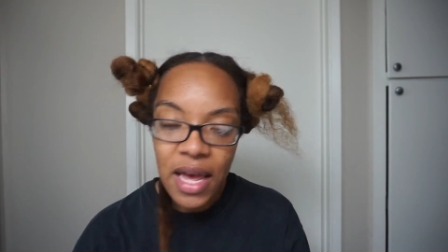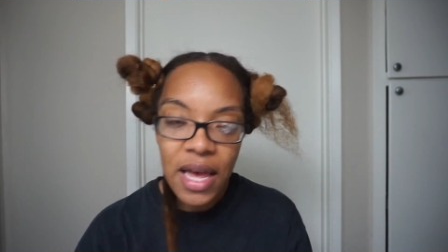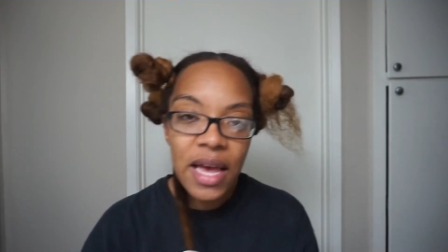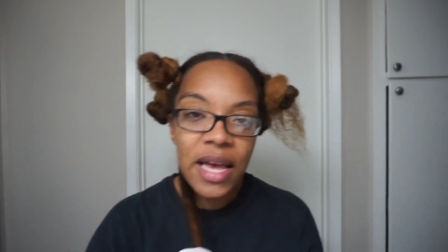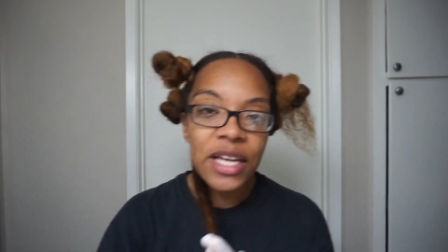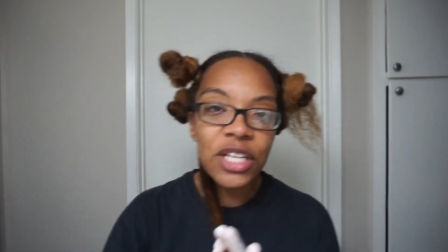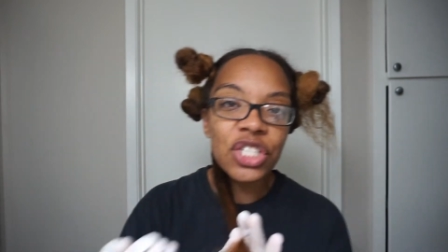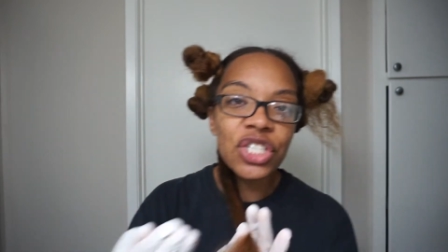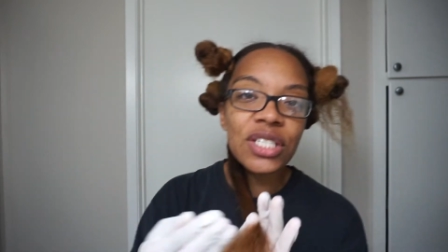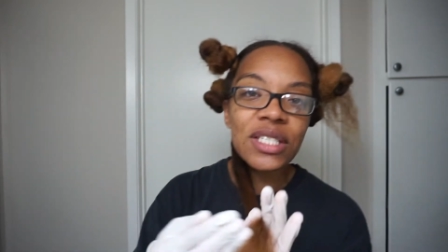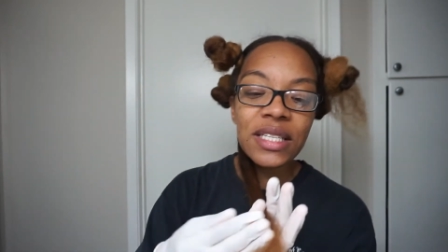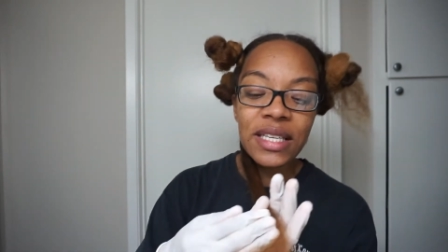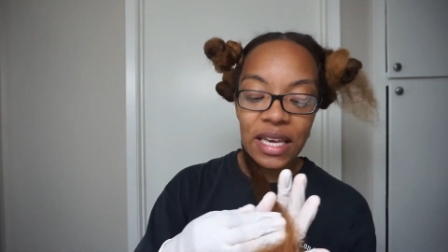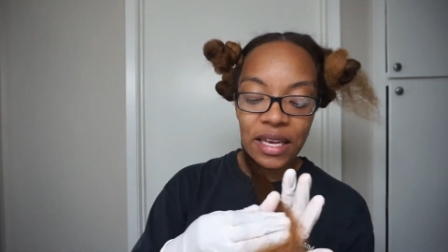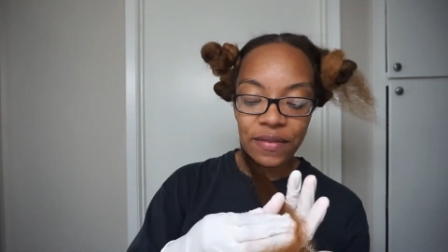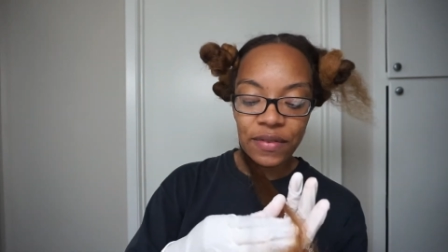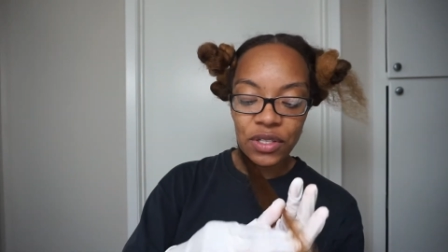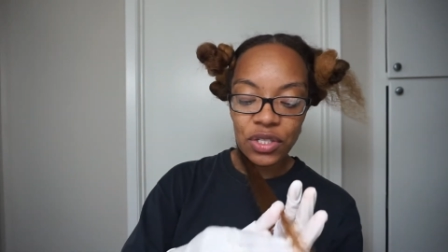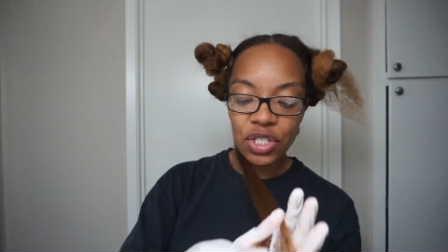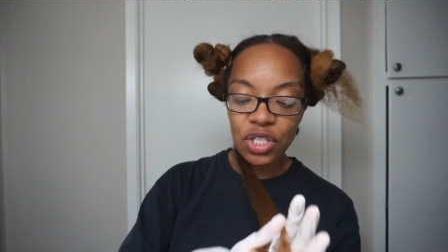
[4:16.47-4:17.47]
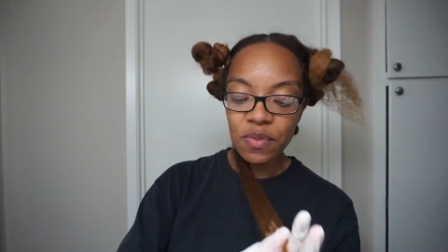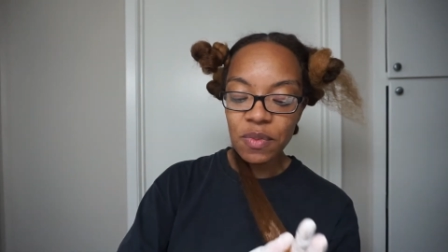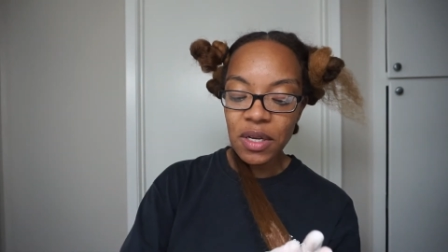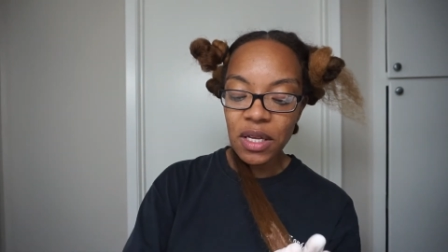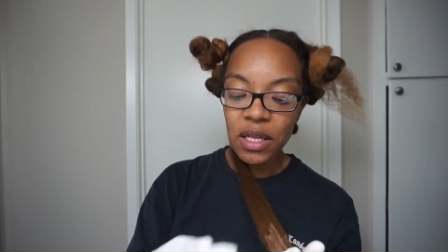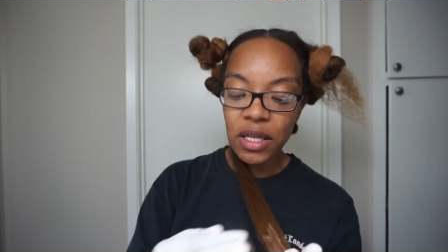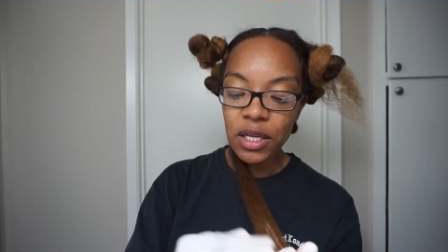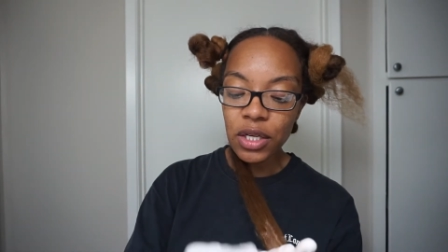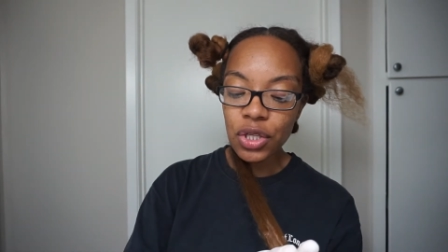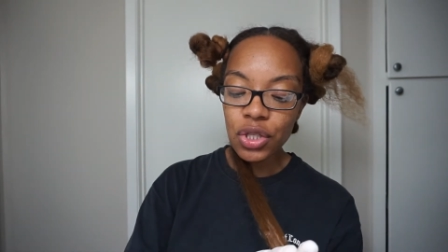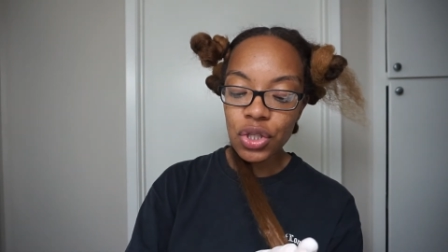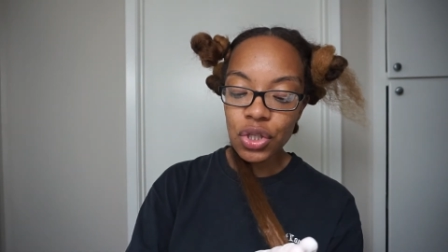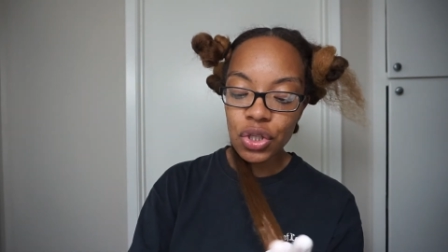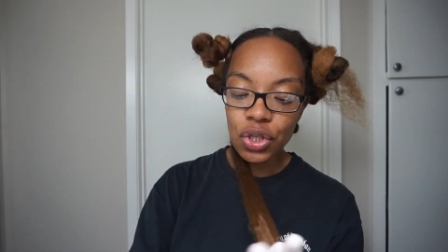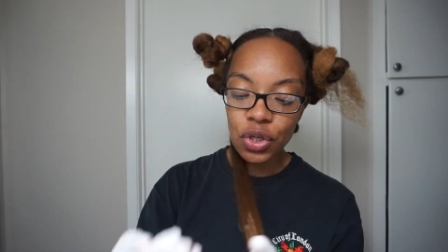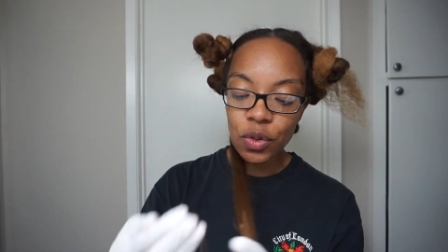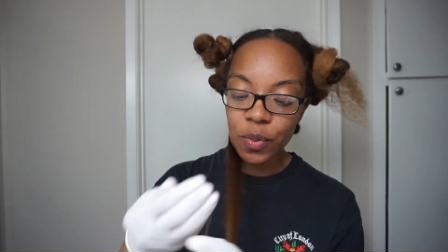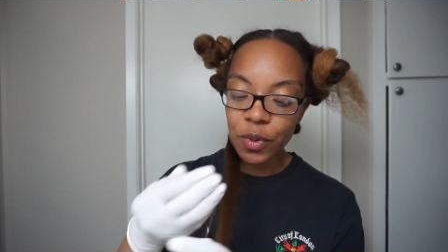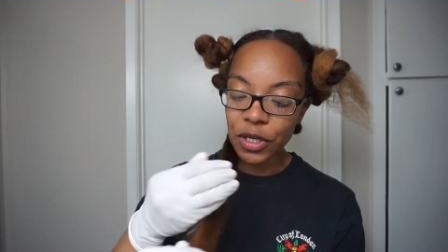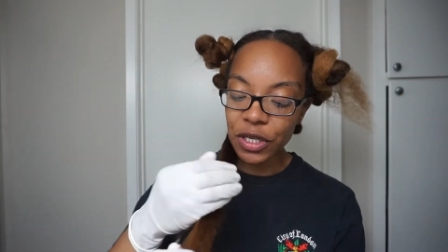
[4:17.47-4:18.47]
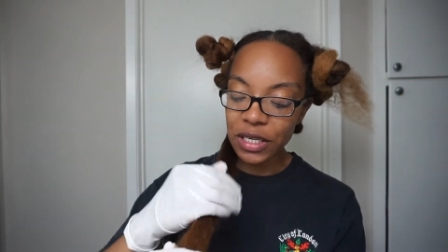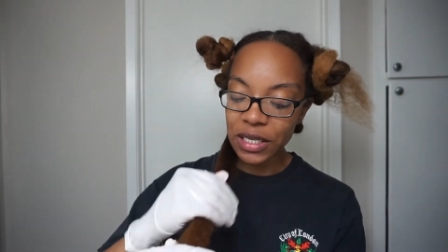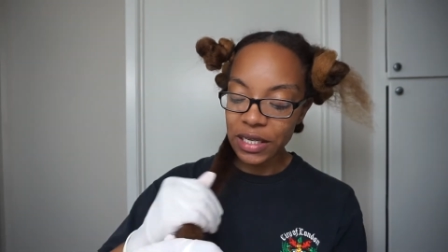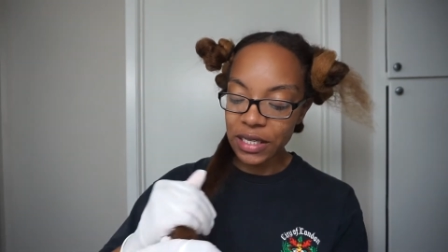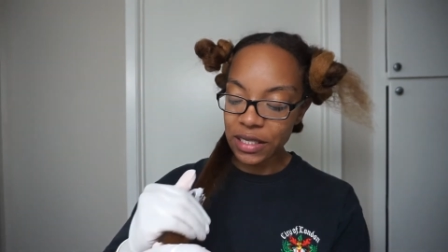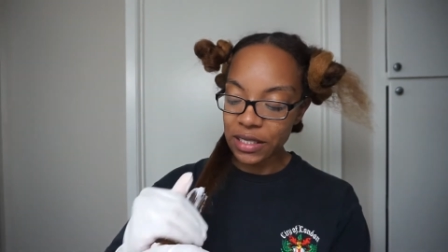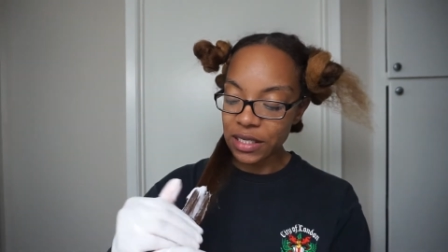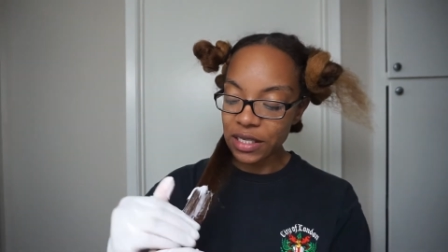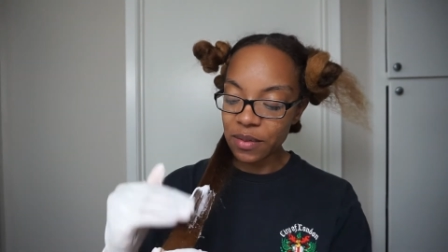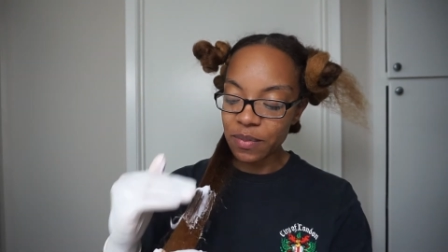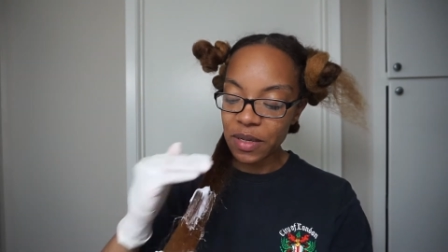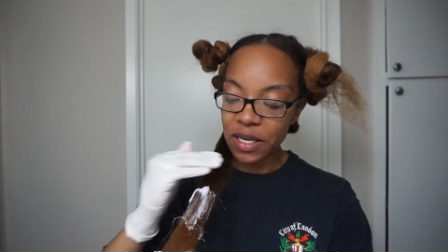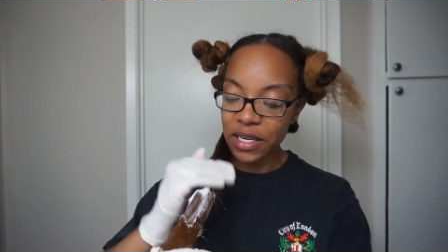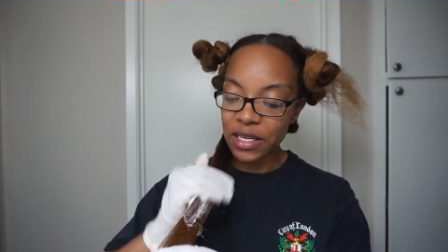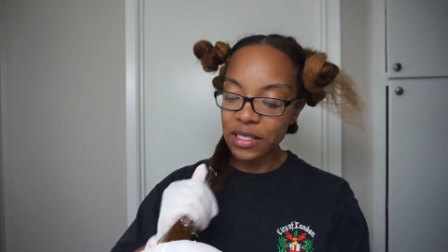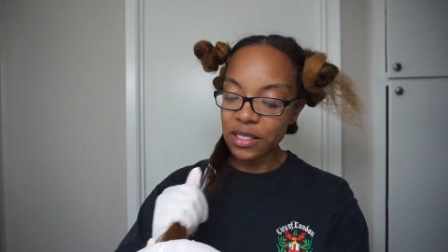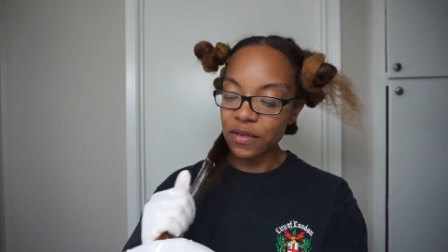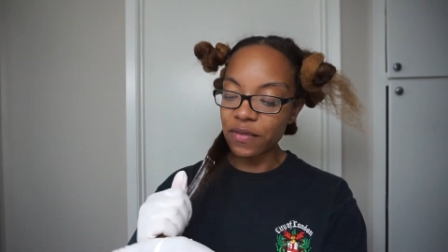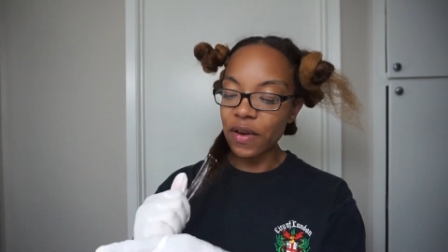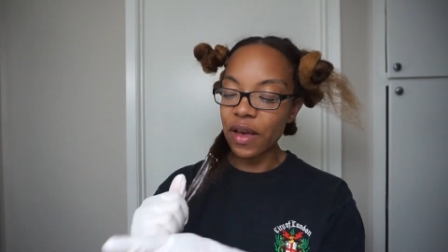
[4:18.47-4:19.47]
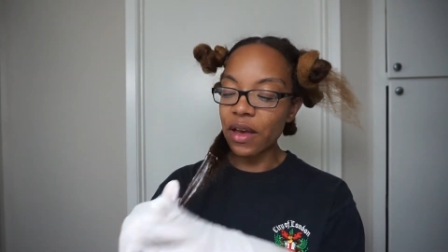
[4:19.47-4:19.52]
and just gave it to me like super easy because of